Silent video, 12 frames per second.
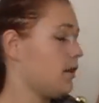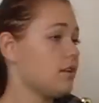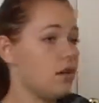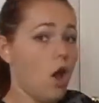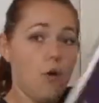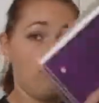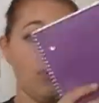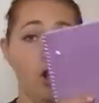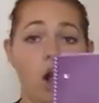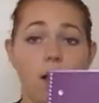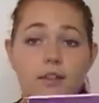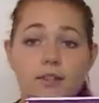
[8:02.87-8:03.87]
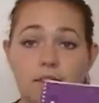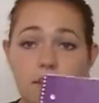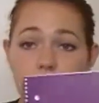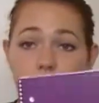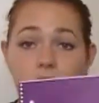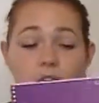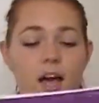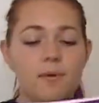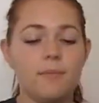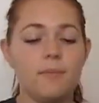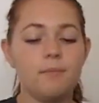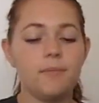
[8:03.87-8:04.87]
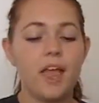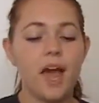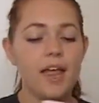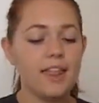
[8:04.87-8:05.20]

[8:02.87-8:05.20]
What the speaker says: Notebooks. I